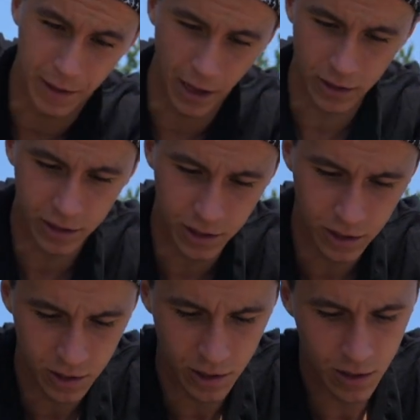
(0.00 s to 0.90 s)
Allen key
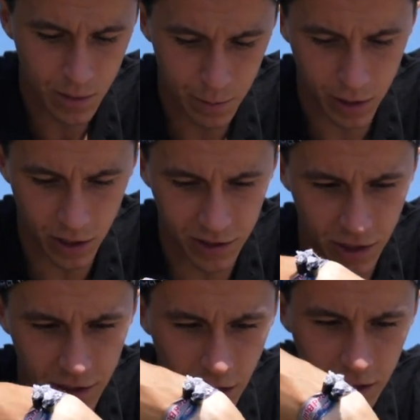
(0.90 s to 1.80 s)
because the
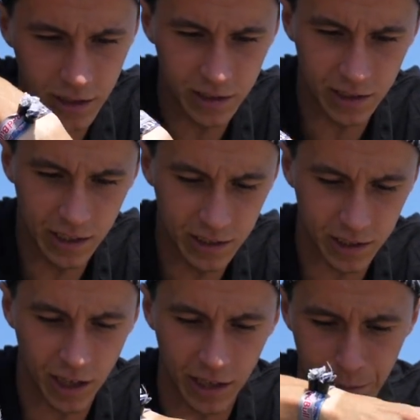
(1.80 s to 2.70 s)
nut is
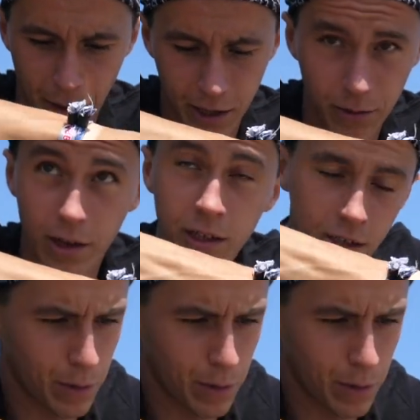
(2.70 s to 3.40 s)
inside the peg already.